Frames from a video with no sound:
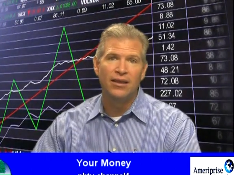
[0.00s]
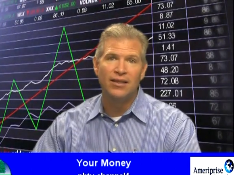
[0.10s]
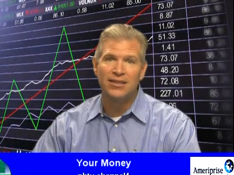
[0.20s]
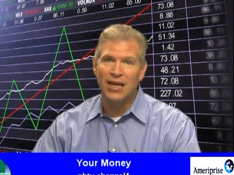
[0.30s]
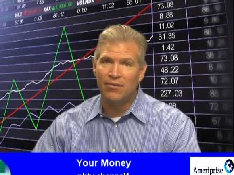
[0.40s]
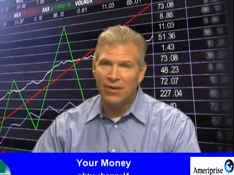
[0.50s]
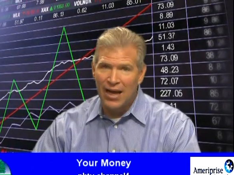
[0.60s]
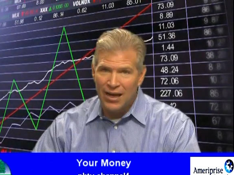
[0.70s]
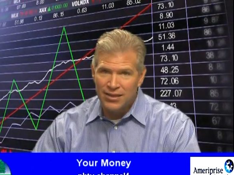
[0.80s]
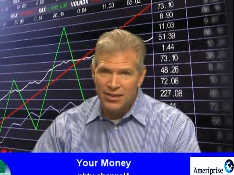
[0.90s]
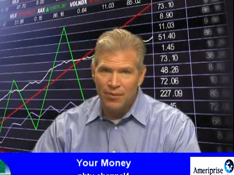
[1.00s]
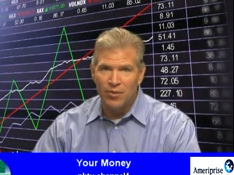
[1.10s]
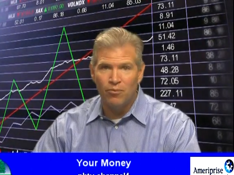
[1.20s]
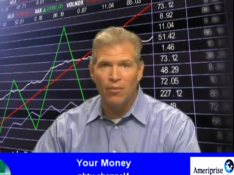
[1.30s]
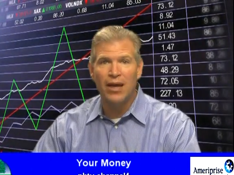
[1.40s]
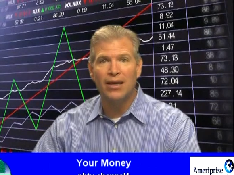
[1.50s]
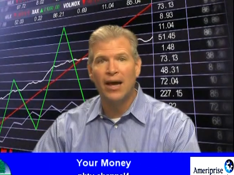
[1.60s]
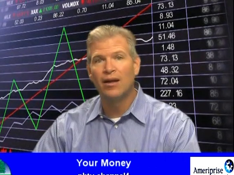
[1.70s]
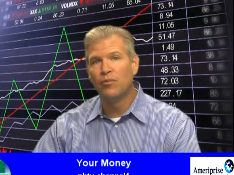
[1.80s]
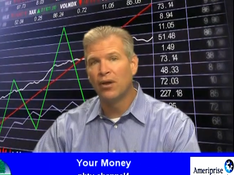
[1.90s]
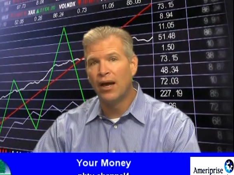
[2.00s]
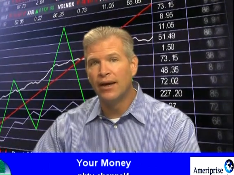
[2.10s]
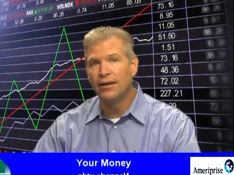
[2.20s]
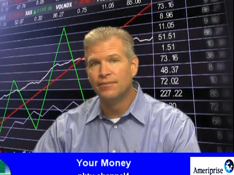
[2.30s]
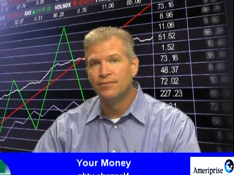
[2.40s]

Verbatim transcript: the same concept may not apply.